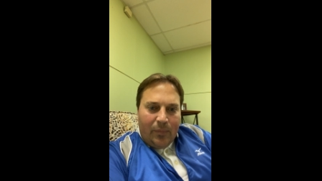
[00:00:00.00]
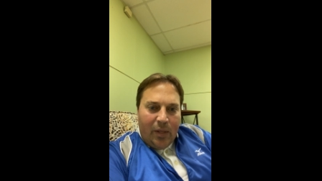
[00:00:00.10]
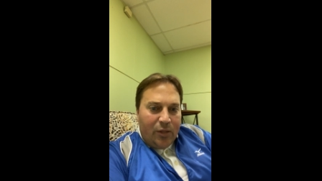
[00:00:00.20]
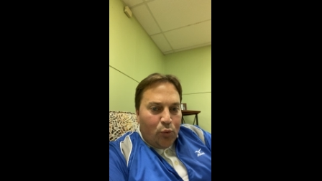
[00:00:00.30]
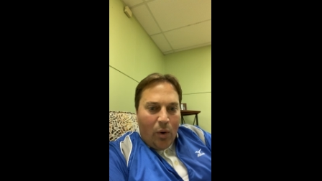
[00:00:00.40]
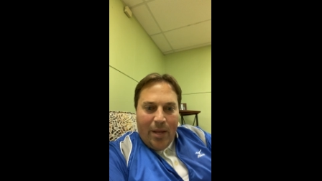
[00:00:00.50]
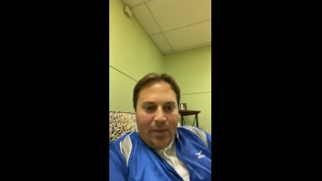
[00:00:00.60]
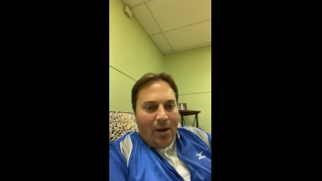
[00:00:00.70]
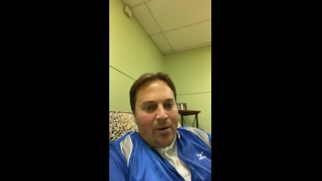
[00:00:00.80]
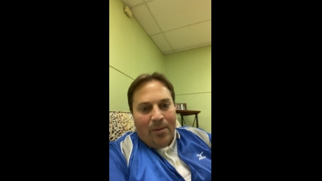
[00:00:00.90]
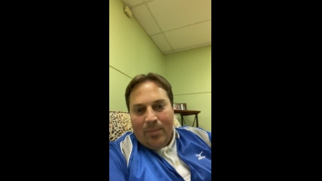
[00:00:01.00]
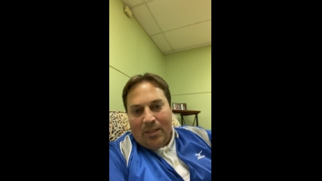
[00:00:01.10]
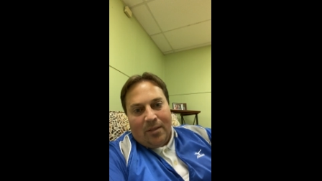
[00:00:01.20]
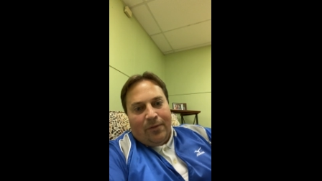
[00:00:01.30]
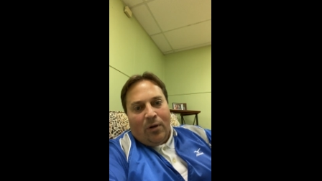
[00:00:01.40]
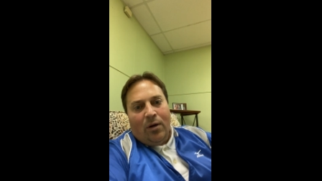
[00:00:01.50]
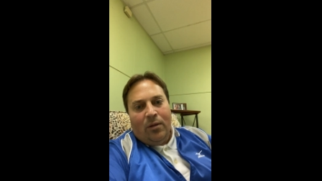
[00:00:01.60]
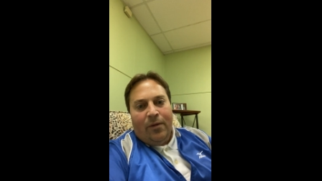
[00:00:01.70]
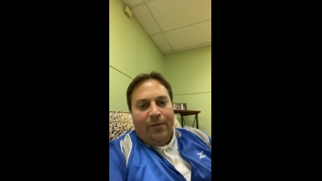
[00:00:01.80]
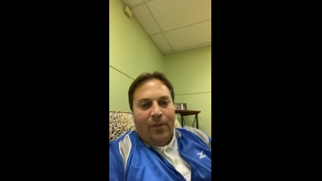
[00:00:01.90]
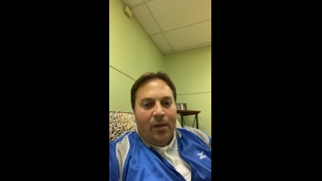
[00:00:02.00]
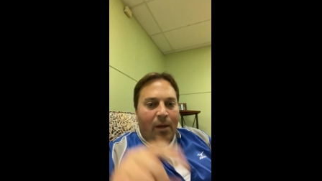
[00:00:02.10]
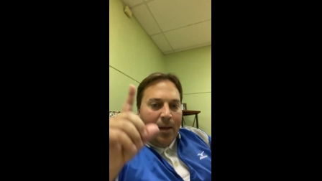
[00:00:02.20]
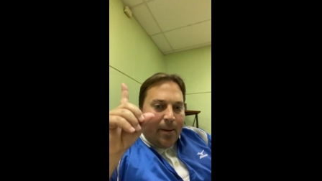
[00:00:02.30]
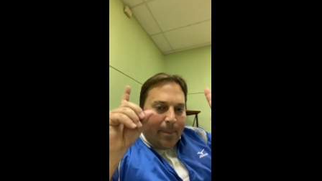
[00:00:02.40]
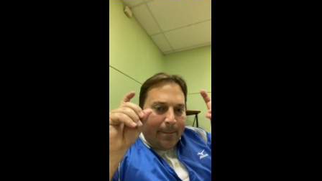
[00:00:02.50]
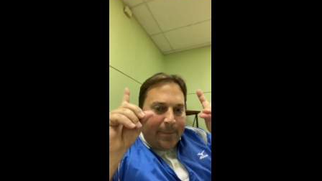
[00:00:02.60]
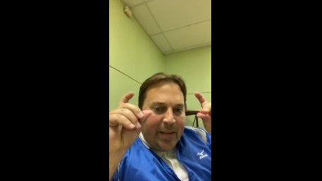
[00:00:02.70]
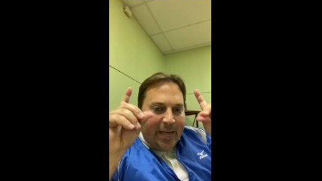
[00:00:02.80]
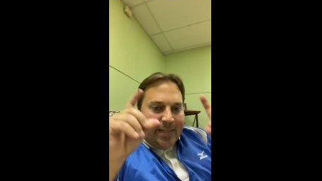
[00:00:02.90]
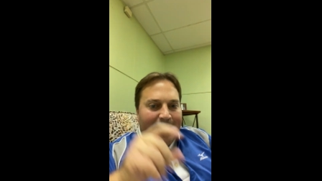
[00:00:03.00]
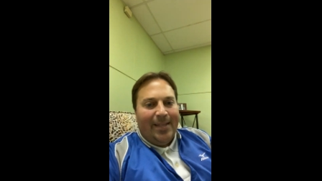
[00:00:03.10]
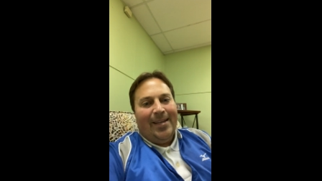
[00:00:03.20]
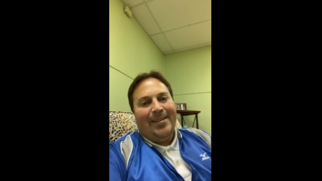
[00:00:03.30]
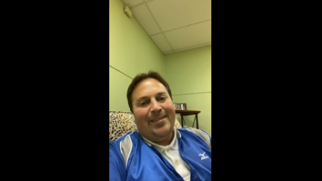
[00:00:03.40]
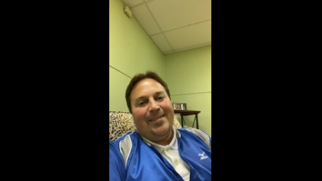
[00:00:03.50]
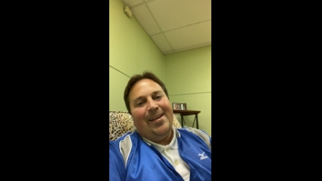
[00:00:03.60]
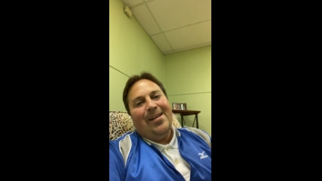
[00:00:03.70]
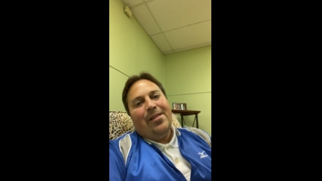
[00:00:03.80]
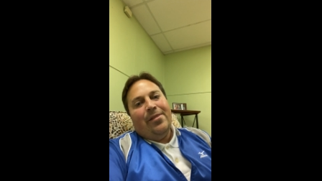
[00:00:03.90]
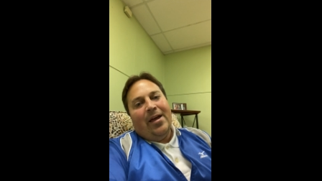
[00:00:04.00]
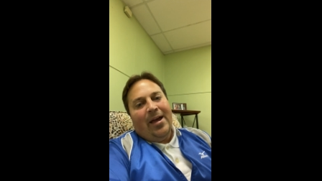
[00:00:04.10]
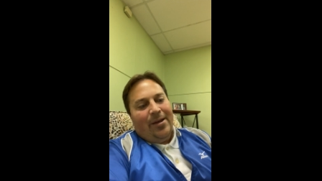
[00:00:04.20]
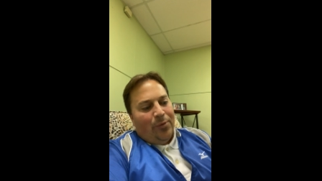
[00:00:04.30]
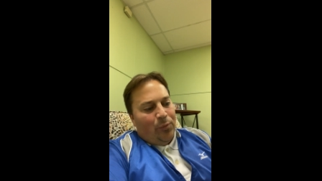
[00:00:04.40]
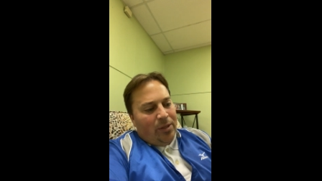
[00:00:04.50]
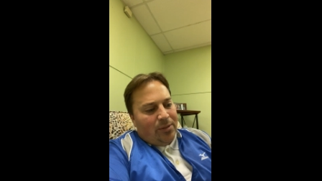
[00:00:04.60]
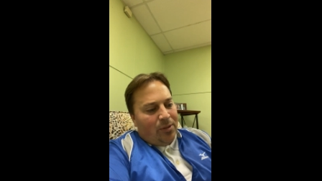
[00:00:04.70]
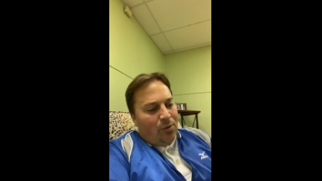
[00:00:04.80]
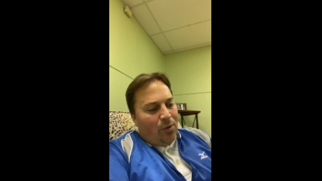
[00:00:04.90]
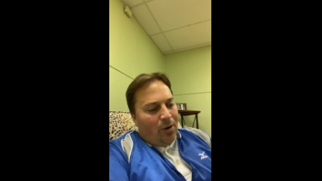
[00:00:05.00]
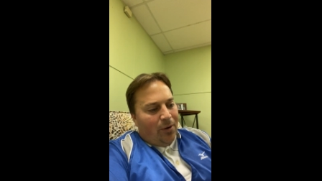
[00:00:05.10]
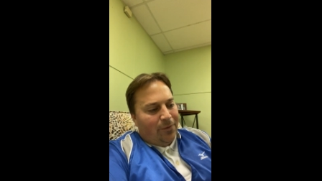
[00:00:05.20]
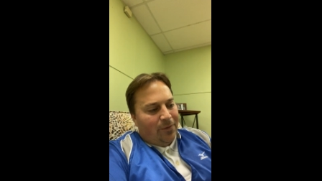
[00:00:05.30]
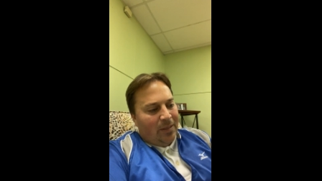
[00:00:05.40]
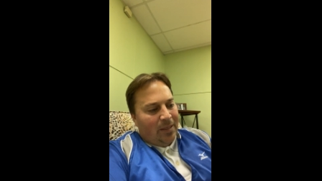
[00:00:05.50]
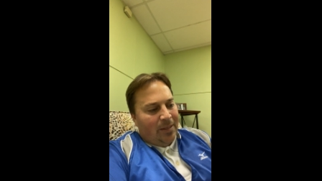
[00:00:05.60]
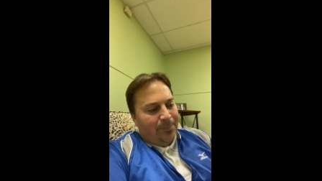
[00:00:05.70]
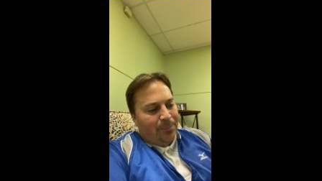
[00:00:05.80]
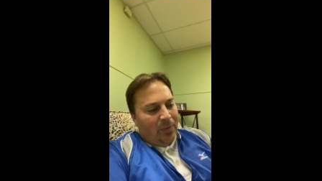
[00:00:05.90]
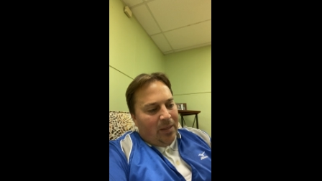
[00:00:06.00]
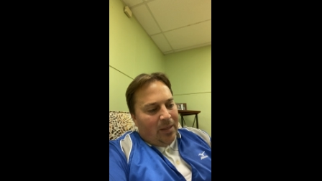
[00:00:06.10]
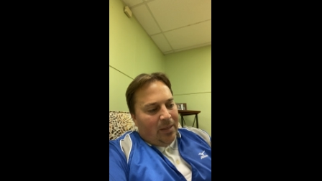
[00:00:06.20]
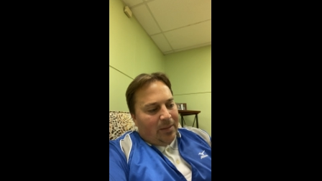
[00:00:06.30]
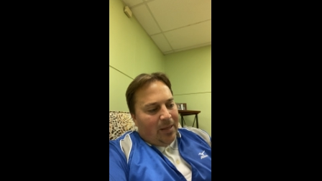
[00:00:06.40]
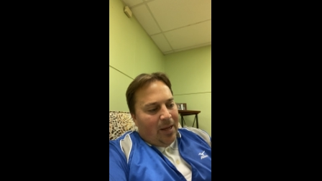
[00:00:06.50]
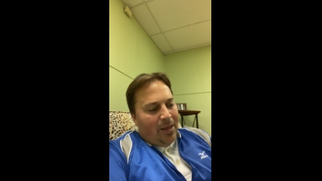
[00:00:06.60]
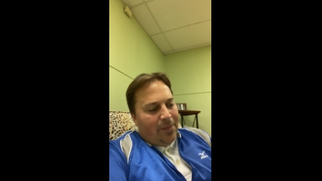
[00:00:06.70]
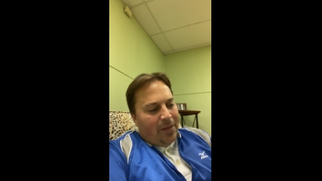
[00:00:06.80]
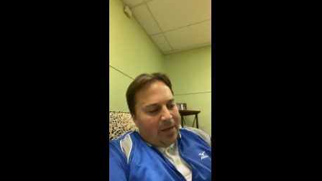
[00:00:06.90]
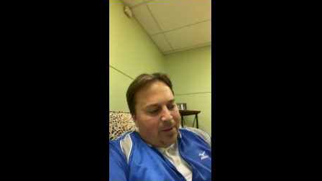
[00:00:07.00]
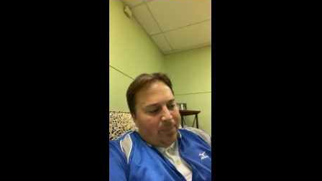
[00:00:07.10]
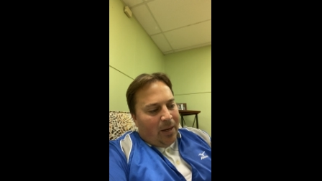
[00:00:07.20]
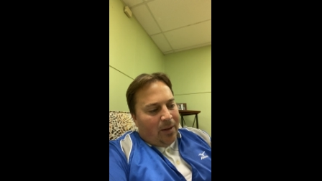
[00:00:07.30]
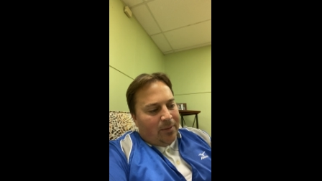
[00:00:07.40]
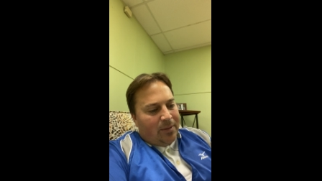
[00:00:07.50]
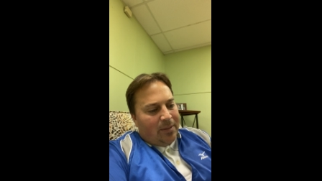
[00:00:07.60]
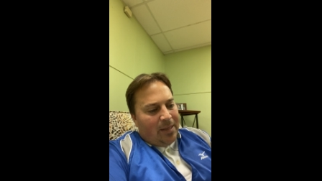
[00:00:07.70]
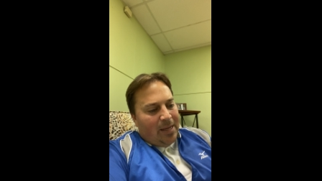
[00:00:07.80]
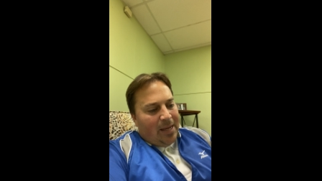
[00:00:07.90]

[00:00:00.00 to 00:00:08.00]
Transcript: It's right there in the midst of all of the big sins that we so often think about.